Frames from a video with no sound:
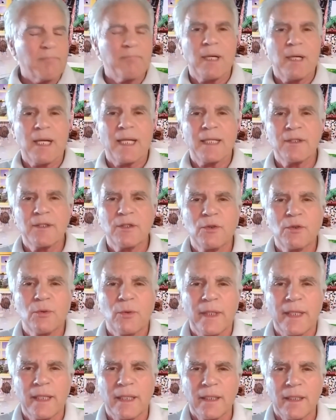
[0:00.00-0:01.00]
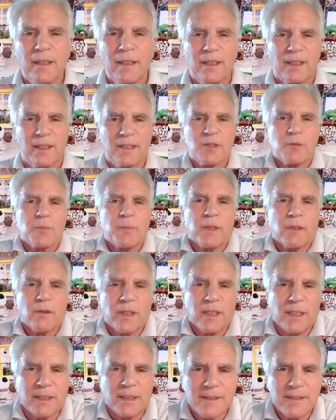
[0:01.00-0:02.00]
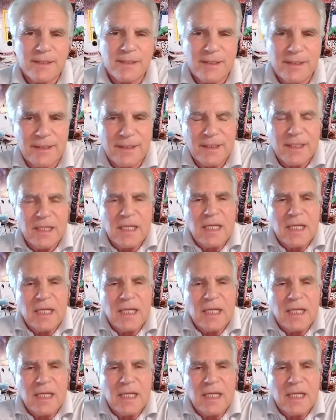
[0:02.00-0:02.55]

by doing experience.